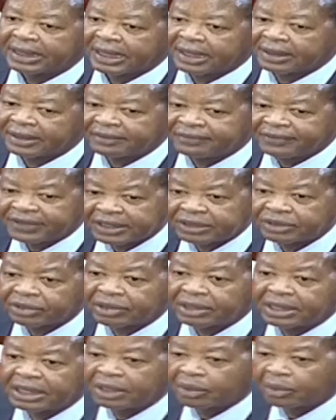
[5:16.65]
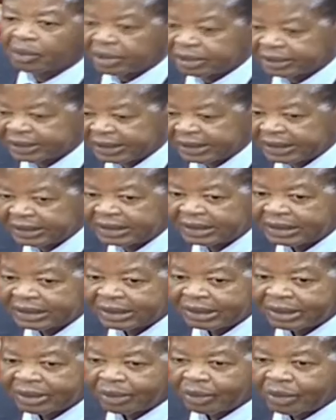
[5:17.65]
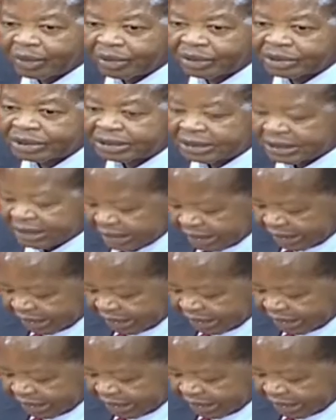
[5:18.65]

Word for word: And the vision he wanted was